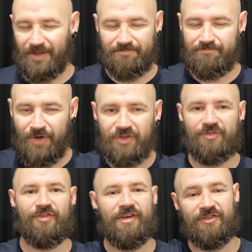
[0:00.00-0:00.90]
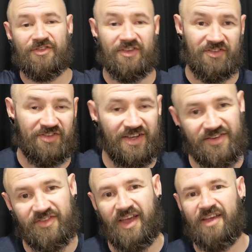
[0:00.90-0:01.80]
like most fragrances
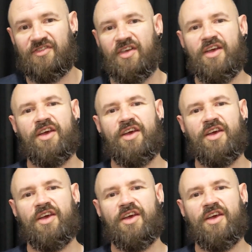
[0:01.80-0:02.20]
these days,